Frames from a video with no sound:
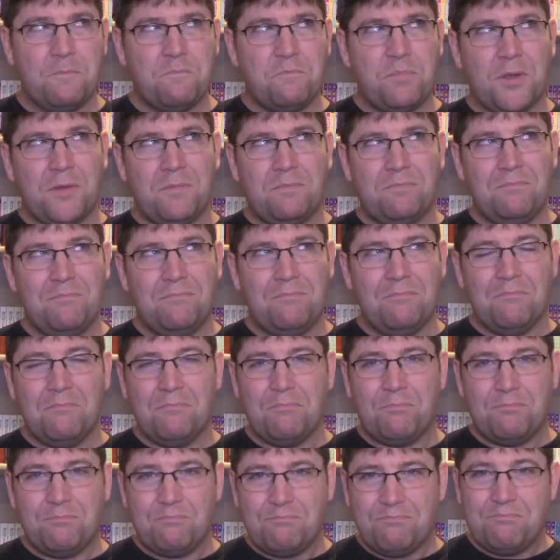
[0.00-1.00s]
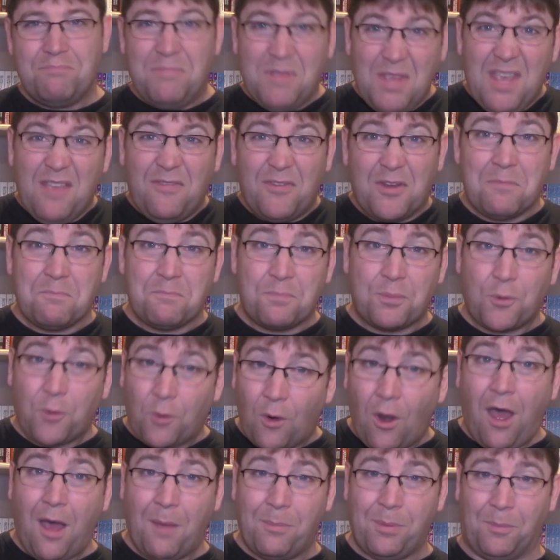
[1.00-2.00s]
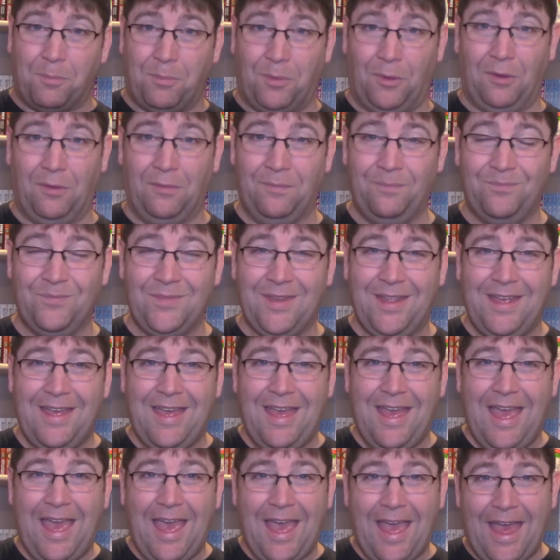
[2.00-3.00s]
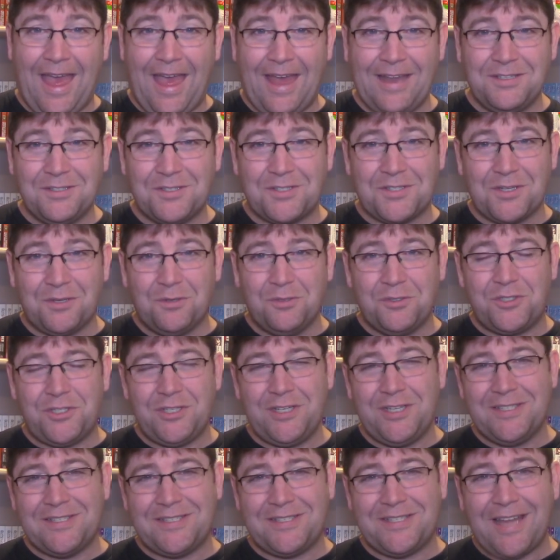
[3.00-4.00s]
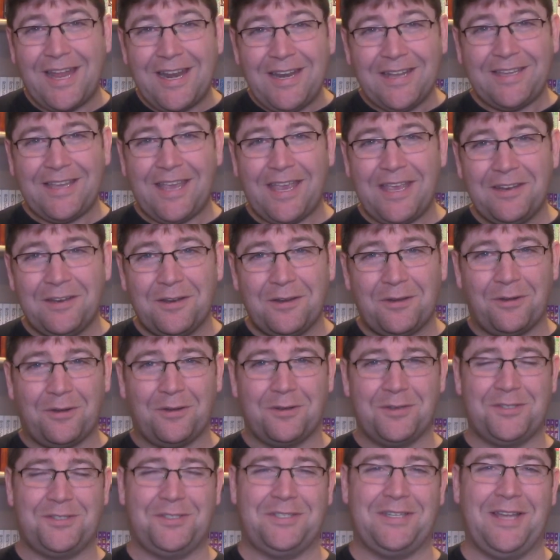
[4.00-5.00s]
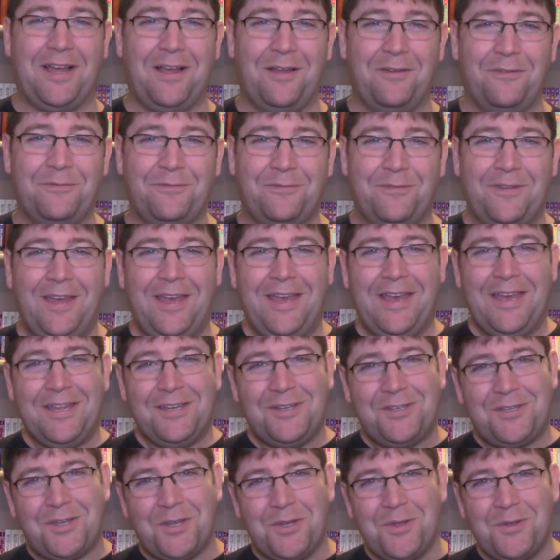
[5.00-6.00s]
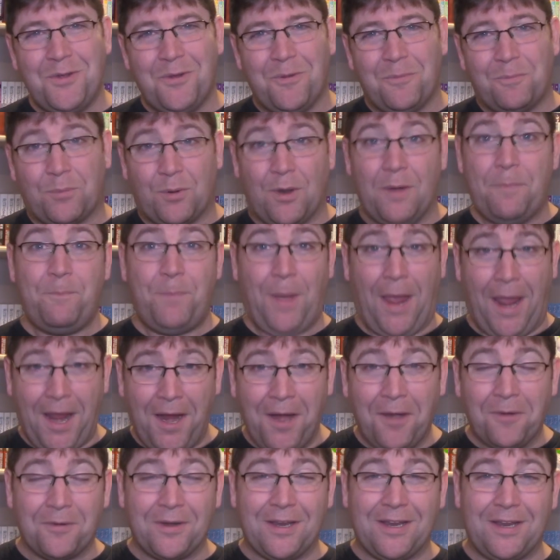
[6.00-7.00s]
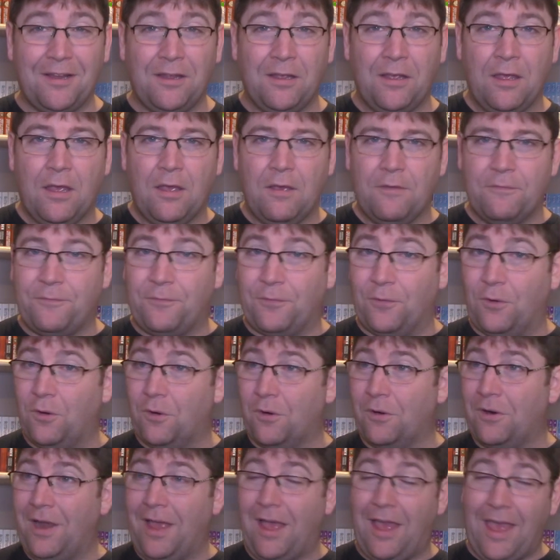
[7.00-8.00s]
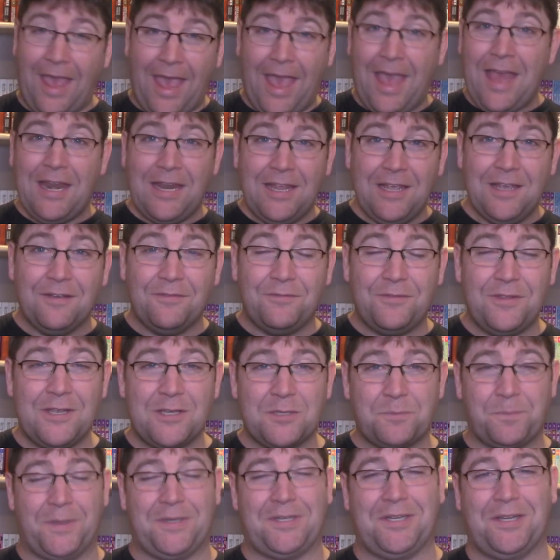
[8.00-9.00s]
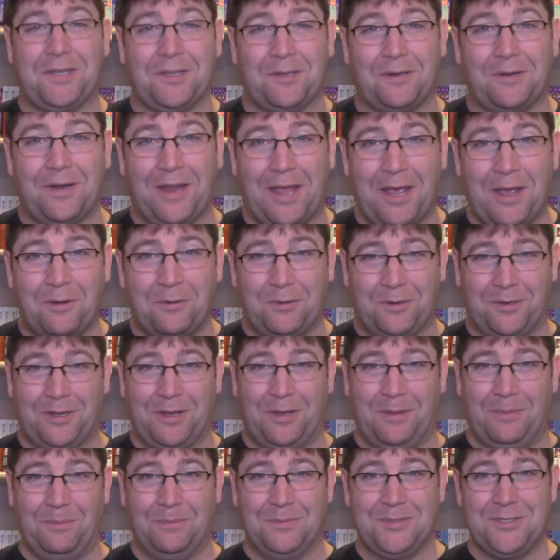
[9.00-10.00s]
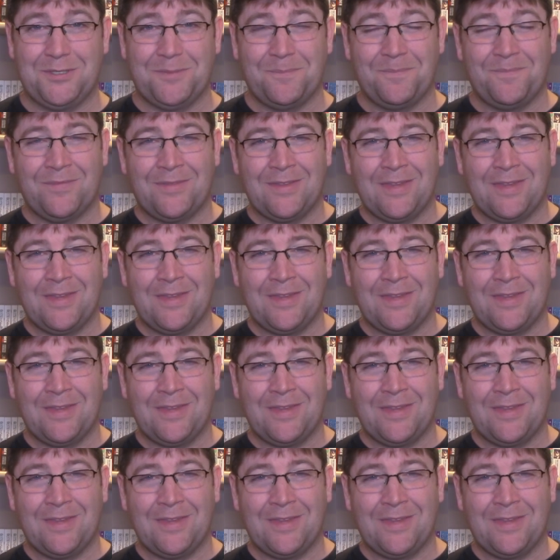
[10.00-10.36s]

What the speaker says: but even probable. And so she's dedicated herself to preparing for any of these particular outcomes.